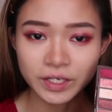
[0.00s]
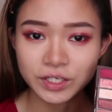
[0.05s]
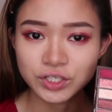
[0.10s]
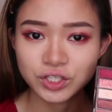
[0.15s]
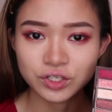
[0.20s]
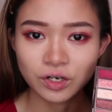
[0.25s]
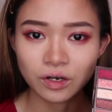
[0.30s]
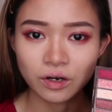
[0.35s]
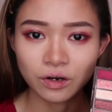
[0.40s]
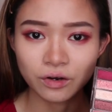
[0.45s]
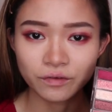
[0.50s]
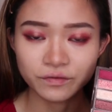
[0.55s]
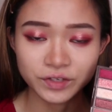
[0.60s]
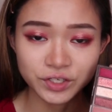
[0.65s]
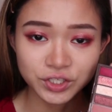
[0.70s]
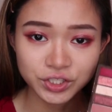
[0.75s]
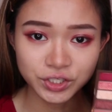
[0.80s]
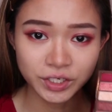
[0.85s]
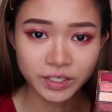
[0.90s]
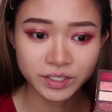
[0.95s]
each of
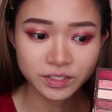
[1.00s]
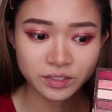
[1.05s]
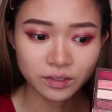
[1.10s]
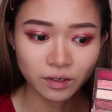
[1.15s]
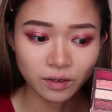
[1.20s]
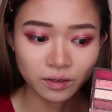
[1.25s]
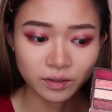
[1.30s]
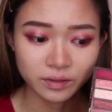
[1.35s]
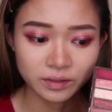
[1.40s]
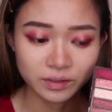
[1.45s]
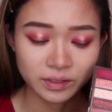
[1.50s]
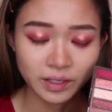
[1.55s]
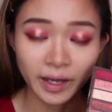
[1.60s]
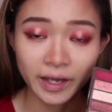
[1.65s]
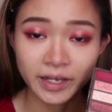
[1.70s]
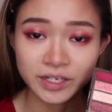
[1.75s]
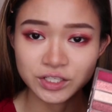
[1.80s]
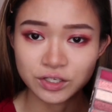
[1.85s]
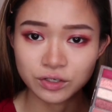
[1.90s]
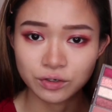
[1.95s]
the shades on the
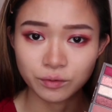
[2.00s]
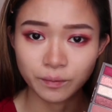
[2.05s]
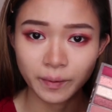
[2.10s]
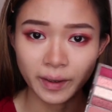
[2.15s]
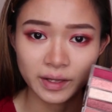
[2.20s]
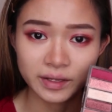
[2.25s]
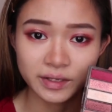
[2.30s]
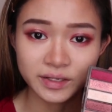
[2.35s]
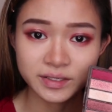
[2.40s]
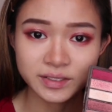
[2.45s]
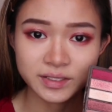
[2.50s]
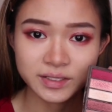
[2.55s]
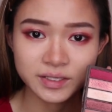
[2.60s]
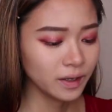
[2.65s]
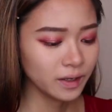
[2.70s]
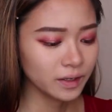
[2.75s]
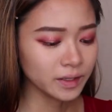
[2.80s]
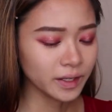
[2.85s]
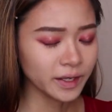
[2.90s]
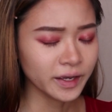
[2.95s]
eyeshadow palettes.
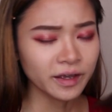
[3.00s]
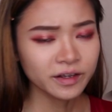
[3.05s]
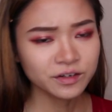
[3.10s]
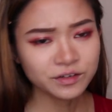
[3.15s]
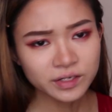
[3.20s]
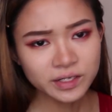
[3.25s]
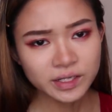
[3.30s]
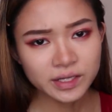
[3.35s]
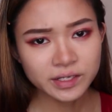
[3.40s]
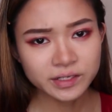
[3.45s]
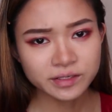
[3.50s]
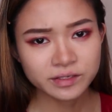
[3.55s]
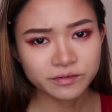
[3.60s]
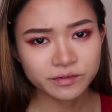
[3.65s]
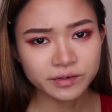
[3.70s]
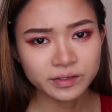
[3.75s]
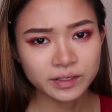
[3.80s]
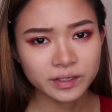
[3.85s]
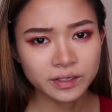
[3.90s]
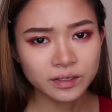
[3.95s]
Like actually
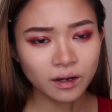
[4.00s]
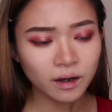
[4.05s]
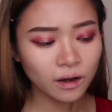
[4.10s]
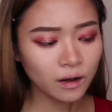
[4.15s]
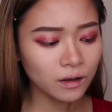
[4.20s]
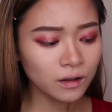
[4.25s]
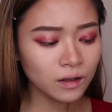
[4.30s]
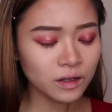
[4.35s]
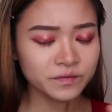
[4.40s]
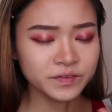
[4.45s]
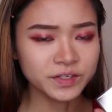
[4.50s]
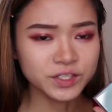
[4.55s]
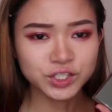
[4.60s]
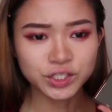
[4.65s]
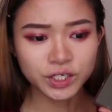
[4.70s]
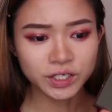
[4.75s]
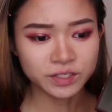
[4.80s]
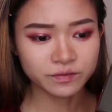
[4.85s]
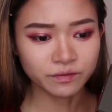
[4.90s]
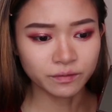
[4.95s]
literally all of the
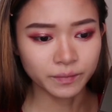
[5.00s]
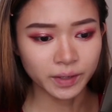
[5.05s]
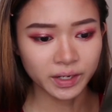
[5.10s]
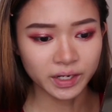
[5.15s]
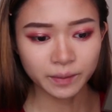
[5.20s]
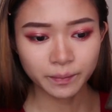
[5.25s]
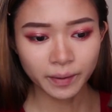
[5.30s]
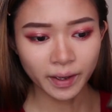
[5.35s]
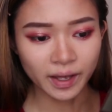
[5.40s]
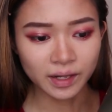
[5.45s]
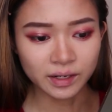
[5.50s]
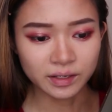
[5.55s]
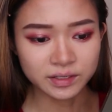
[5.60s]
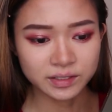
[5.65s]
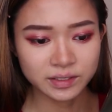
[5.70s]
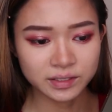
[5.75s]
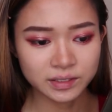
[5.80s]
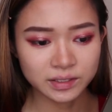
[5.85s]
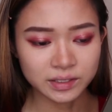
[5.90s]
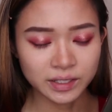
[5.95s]
shades from any
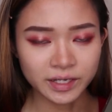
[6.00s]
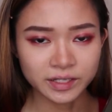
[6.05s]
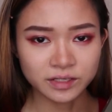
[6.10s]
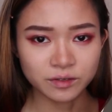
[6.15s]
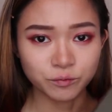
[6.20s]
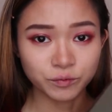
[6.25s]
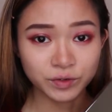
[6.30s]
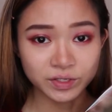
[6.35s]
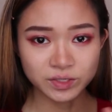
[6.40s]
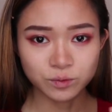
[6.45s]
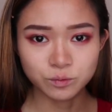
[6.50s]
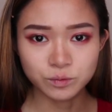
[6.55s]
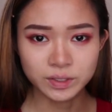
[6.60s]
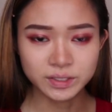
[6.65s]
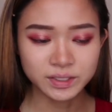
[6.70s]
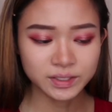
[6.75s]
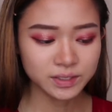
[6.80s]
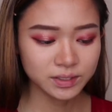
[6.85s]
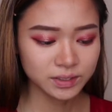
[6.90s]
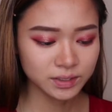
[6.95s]
palettes, like the recent
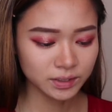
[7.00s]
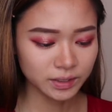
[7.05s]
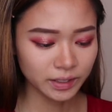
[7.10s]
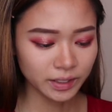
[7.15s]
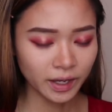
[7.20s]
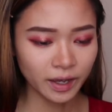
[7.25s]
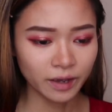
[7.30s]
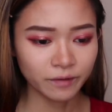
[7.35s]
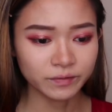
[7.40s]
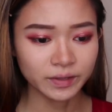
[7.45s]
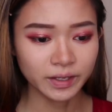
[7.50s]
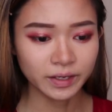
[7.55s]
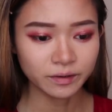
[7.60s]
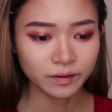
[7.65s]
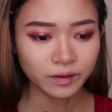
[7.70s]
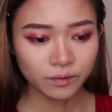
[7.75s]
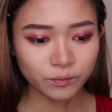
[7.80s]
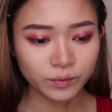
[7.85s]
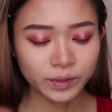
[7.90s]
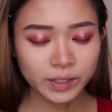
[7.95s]
ones, they have like
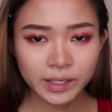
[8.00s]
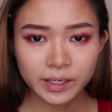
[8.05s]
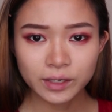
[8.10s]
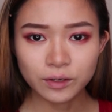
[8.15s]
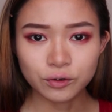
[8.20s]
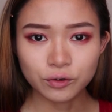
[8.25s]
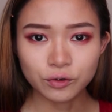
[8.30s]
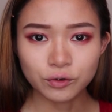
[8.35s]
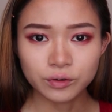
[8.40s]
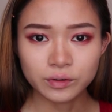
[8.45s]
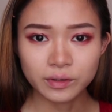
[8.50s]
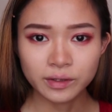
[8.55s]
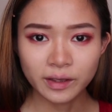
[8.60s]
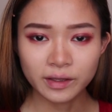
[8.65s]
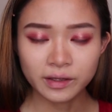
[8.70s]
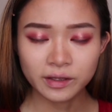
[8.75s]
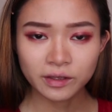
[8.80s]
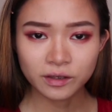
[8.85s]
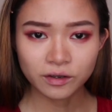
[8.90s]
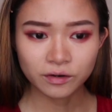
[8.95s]
really good
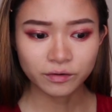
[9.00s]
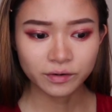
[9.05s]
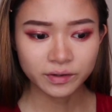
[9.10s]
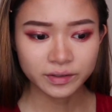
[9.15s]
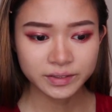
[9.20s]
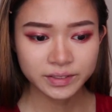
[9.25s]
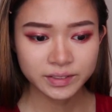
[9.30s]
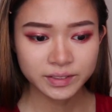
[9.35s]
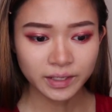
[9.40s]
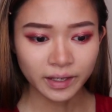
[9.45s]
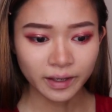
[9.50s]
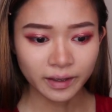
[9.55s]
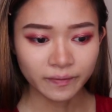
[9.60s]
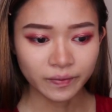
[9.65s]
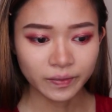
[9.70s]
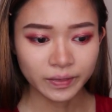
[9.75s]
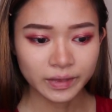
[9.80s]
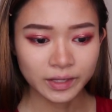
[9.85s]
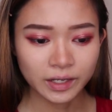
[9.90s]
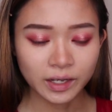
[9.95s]
adherence
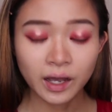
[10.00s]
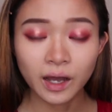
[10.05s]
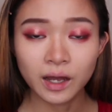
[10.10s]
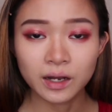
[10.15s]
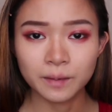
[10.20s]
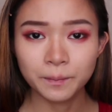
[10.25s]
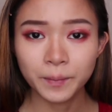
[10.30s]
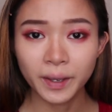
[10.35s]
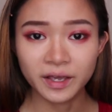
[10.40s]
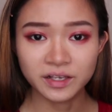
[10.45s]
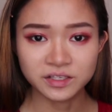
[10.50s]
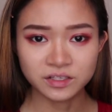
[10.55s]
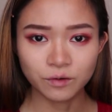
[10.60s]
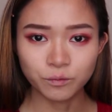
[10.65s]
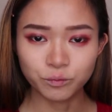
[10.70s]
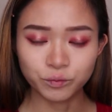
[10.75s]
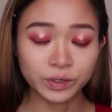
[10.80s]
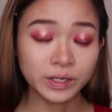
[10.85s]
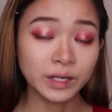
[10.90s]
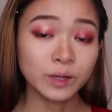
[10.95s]
and the color pays
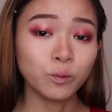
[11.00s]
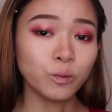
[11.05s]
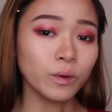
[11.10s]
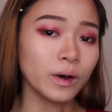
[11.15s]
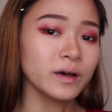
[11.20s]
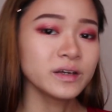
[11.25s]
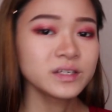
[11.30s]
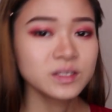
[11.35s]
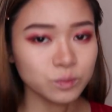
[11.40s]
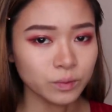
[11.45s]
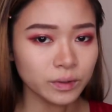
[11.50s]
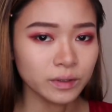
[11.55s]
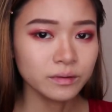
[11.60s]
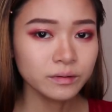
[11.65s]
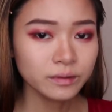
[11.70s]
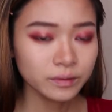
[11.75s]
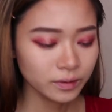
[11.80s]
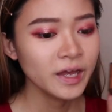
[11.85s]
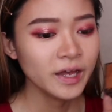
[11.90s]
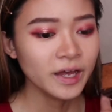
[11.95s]
off really well as
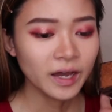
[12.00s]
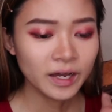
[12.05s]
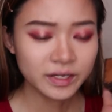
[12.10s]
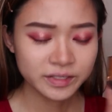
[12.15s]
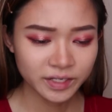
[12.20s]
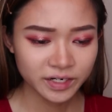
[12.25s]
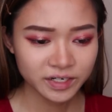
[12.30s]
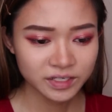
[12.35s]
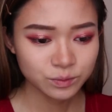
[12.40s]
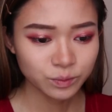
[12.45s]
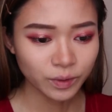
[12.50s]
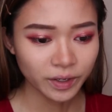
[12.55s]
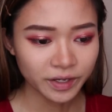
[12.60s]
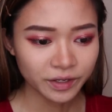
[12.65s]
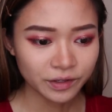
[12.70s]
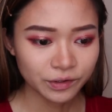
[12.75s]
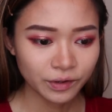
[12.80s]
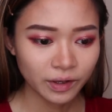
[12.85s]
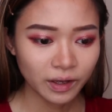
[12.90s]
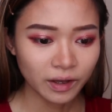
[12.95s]
well. And that is why
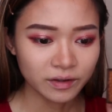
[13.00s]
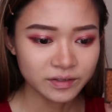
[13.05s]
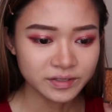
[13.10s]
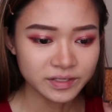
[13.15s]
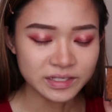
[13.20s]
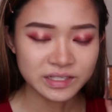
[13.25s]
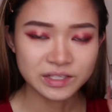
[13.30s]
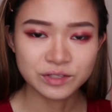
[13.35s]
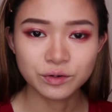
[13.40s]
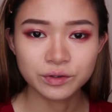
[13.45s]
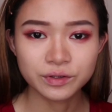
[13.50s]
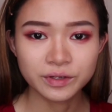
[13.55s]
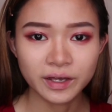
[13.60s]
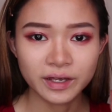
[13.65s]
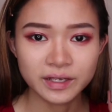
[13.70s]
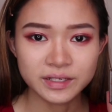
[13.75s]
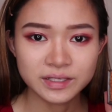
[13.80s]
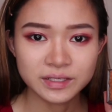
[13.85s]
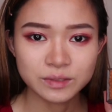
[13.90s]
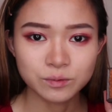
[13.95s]
Etude House is known
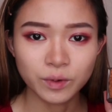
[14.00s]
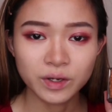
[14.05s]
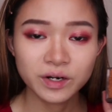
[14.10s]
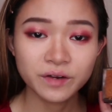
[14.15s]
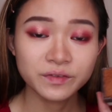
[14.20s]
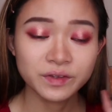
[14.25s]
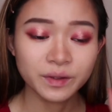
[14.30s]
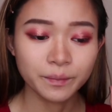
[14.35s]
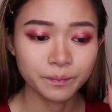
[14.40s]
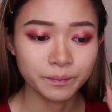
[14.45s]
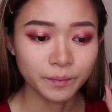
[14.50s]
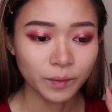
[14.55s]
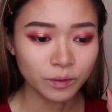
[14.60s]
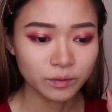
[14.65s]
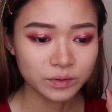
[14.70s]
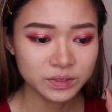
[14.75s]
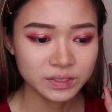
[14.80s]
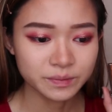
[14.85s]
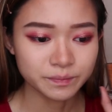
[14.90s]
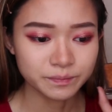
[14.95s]
as one of the
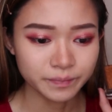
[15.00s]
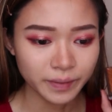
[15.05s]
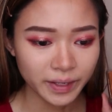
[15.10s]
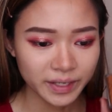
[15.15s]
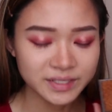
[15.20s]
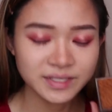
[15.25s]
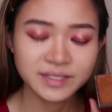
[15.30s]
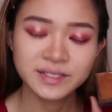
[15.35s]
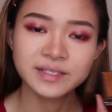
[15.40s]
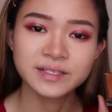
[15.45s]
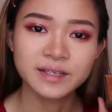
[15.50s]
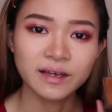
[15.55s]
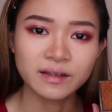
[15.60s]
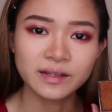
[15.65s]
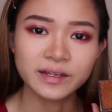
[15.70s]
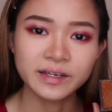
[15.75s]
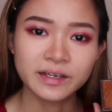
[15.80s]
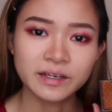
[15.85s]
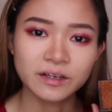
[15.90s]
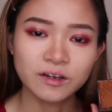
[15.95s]
most
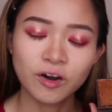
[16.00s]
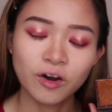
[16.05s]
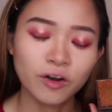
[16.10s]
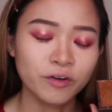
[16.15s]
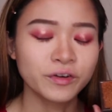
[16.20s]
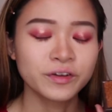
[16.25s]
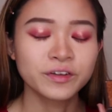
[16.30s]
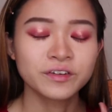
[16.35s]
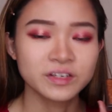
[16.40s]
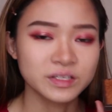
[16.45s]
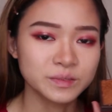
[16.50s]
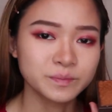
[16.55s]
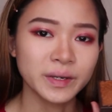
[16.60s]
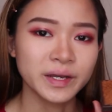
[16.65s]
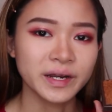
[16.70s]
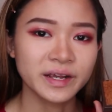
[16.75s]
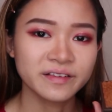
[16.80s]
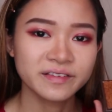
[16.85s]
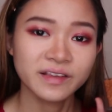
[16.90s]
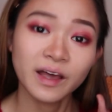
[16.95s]
best-selling Korean
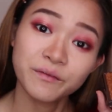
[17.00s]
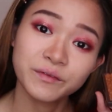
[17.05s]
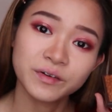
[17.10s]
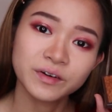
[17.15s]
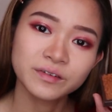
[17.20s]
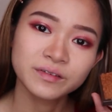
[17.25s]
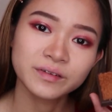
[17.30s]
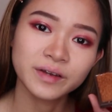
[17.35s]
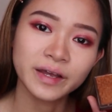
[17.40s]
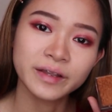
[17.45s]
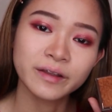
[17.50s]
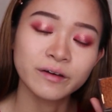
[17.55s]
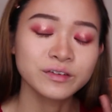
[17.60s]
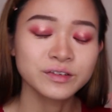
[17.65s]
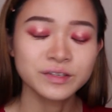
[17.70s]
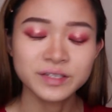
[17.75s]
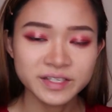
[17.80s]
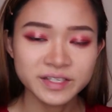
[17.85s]
cosmetics ever, and also